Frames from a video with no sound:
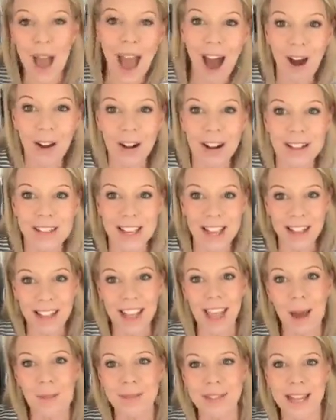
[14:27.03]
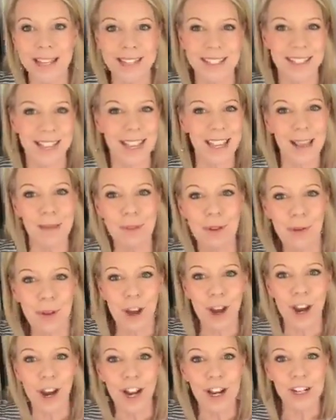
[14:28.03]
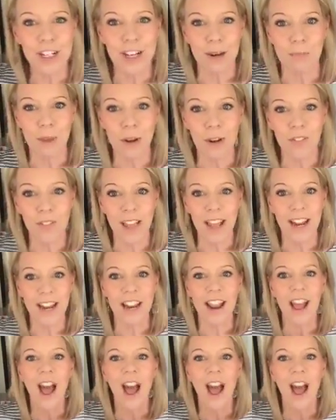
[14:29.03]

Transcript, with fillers: out daily updates to keep you encouraged and motivated.